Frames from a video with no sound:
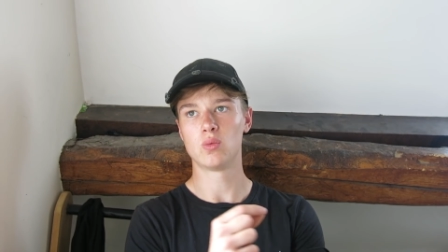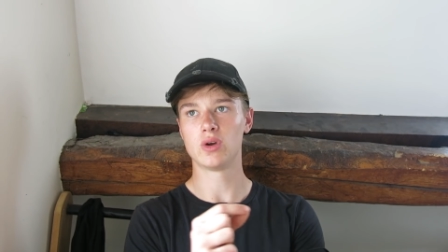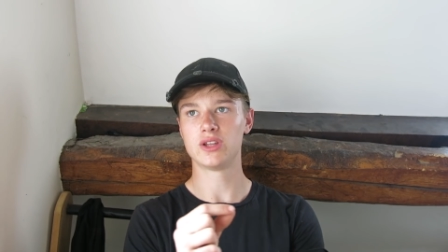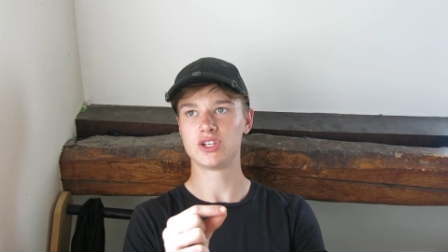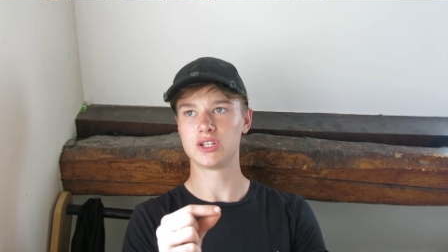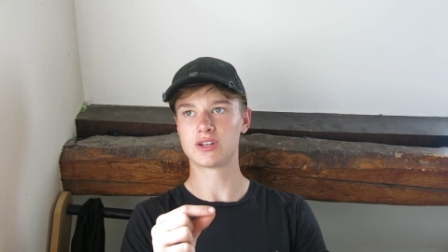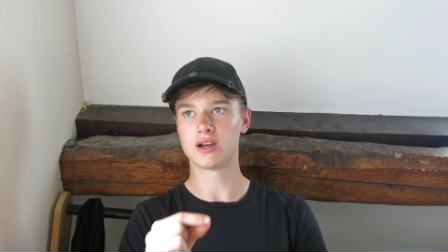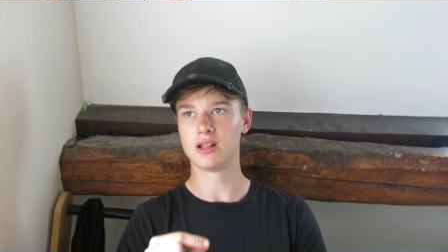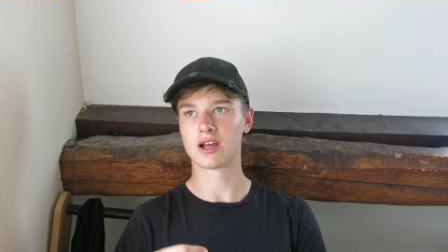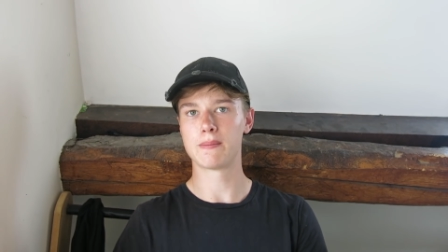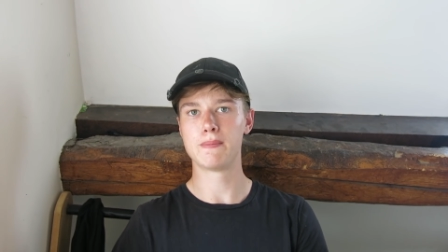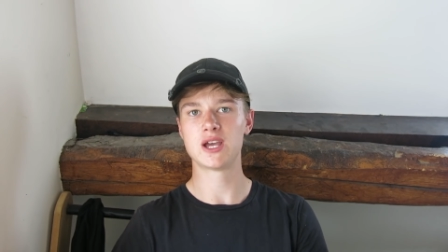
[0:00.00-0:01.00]
which is kind
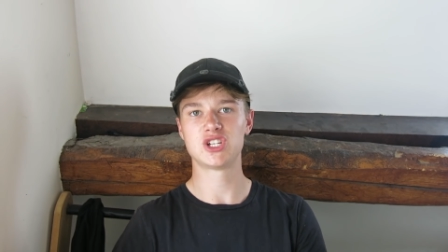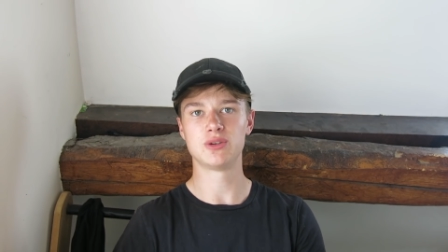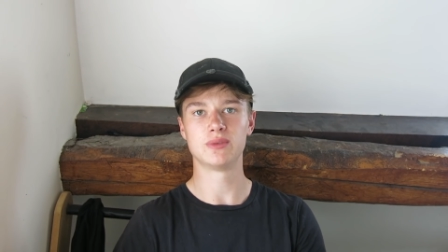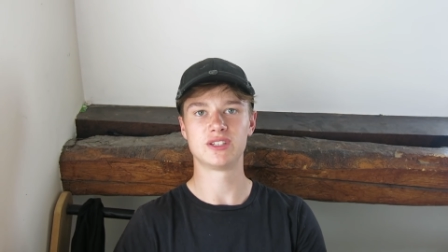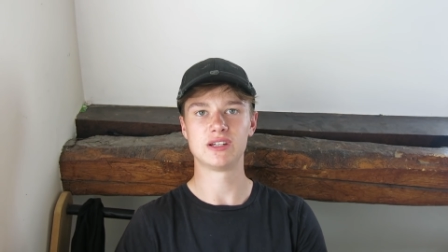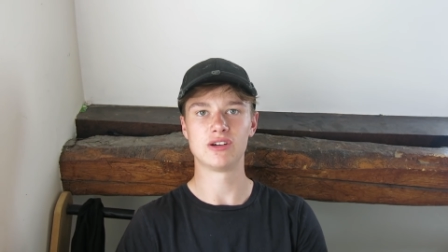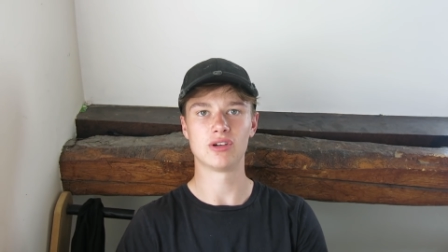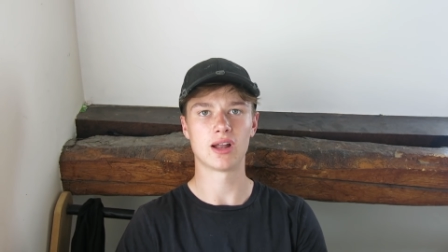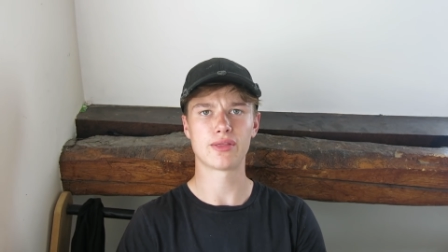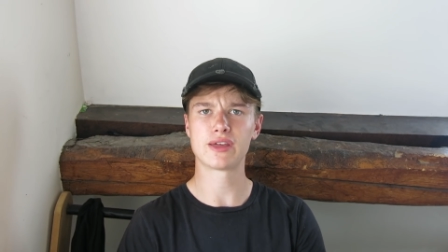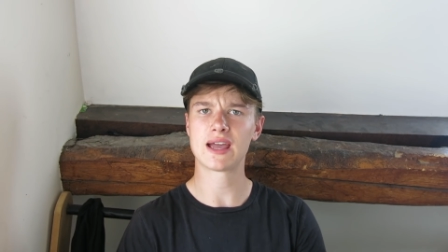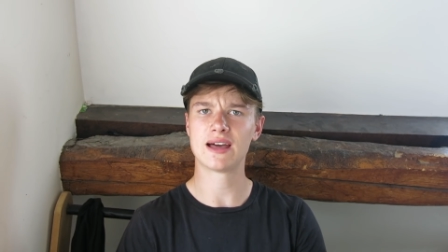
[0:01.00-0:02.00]
of like a meshy material.
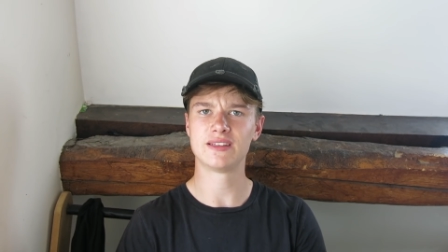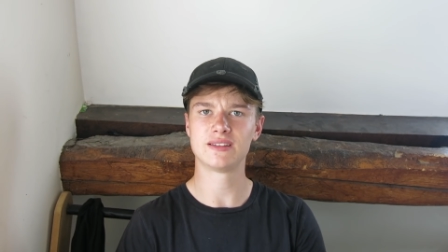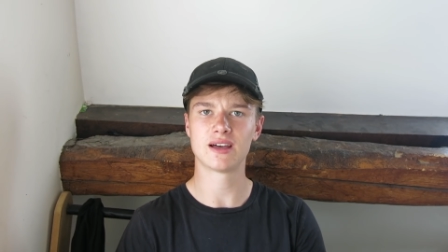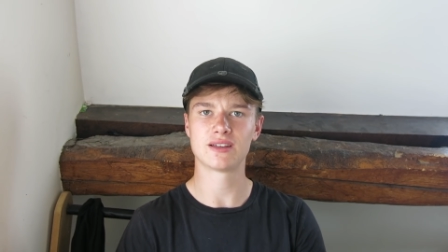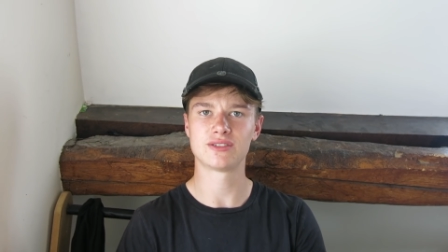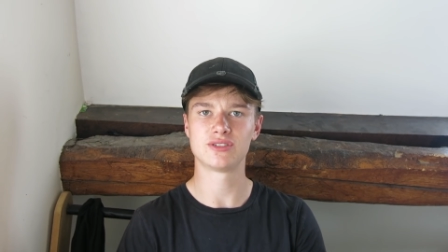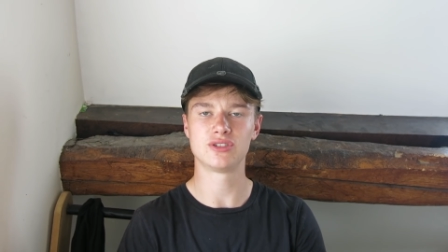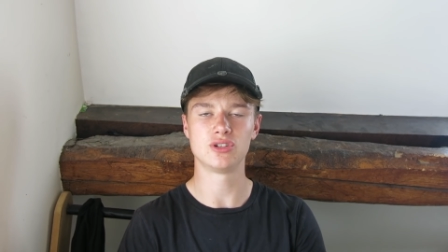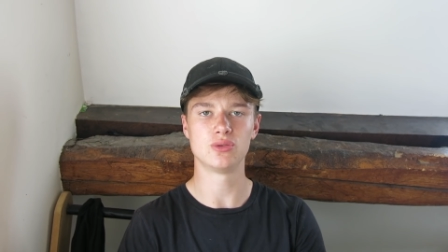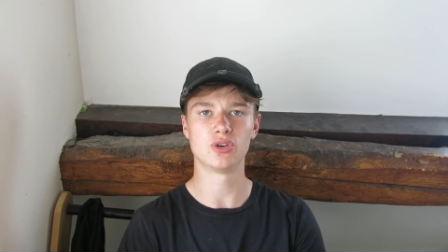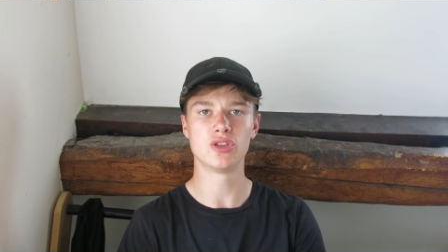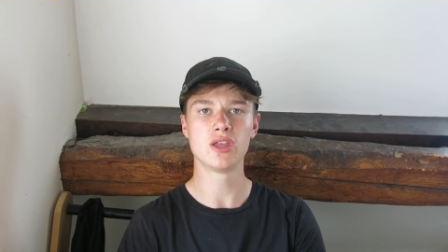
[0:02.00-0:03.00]
I think Adidas
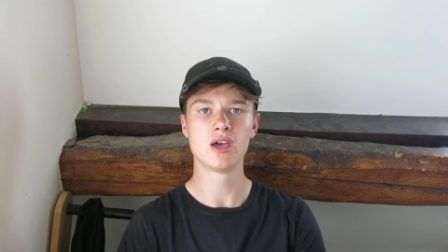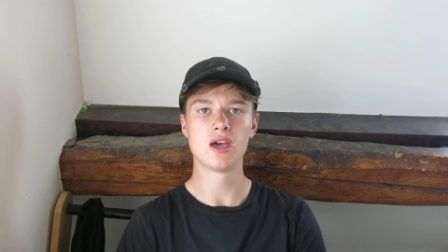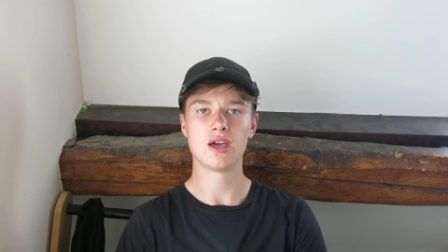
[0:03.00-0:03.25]
do one.